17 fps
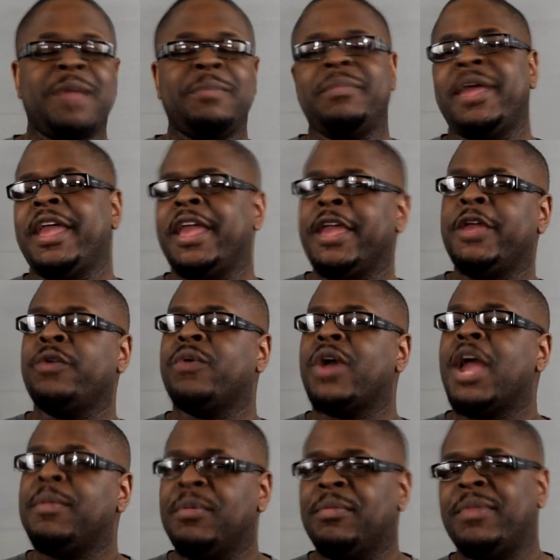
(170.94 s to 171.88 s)
main
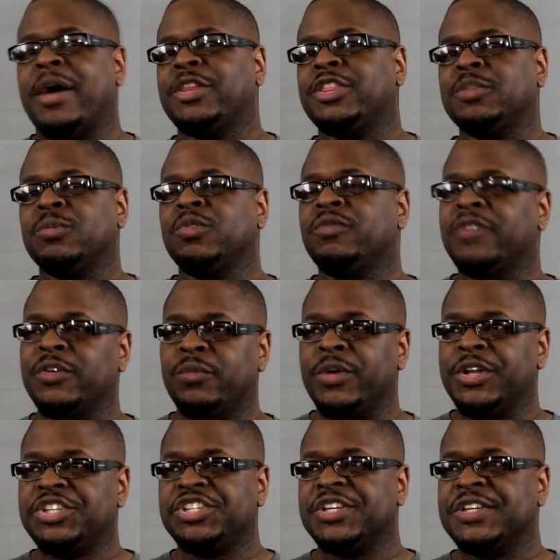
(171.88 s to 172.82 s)
gripe about the movie,
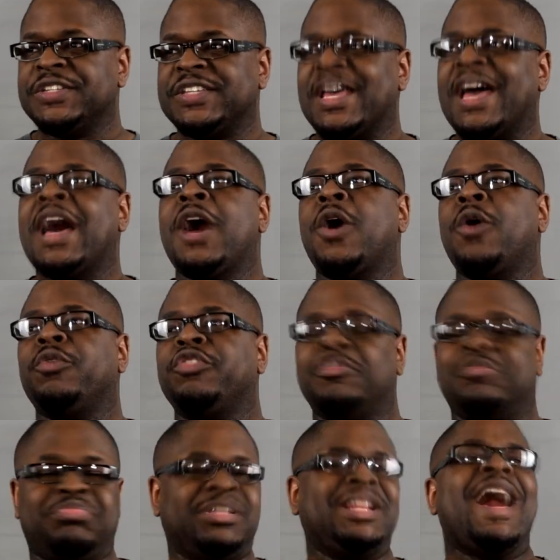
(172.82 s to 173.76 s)
which is how
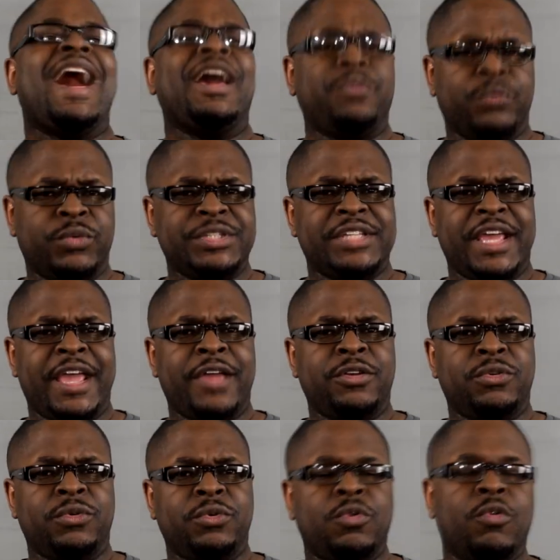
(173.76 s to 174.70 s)
the plot was
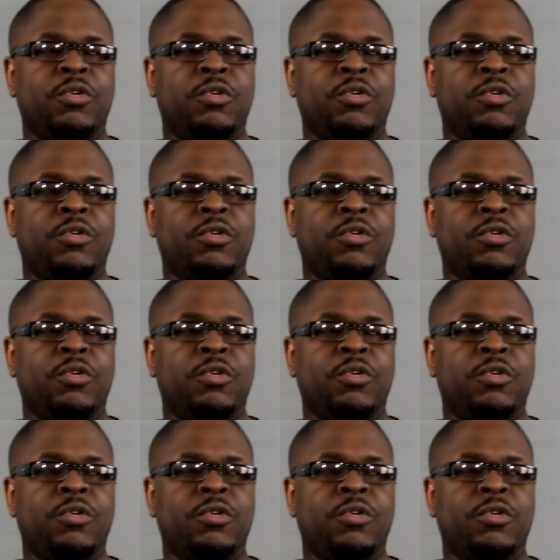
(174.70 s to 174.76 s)
handled,